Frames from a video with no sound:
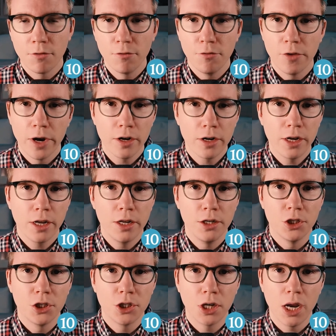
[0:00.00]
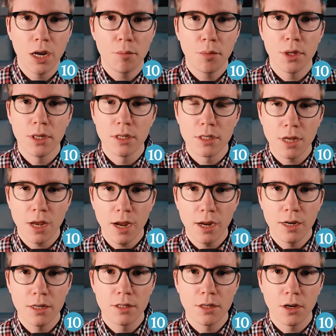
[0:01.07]
vary in shape and
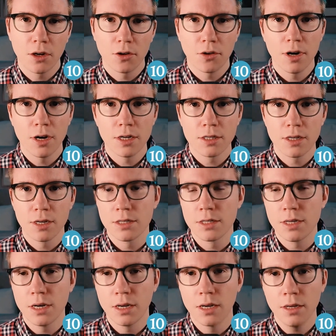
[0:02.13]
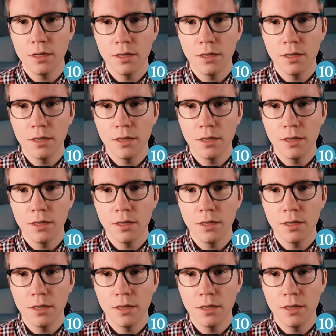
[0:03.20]
size across a city,